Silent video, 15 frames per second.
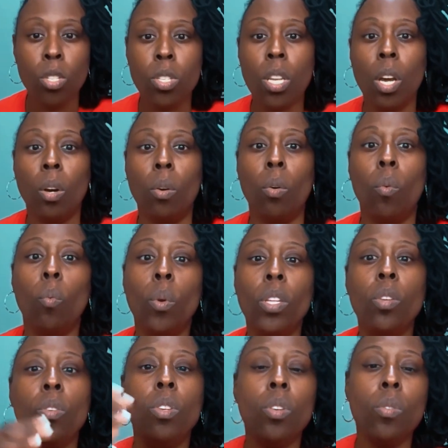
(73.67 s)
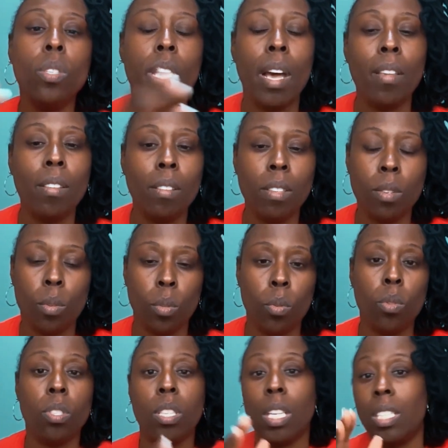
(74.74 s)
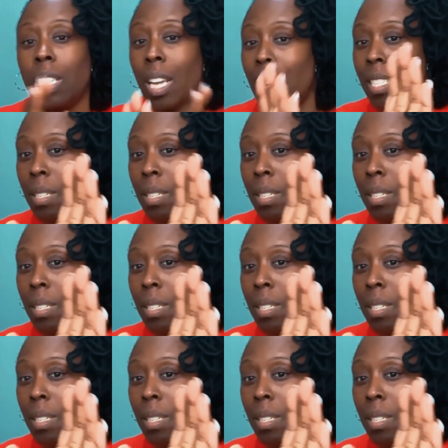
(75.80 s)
So when you use other tools such as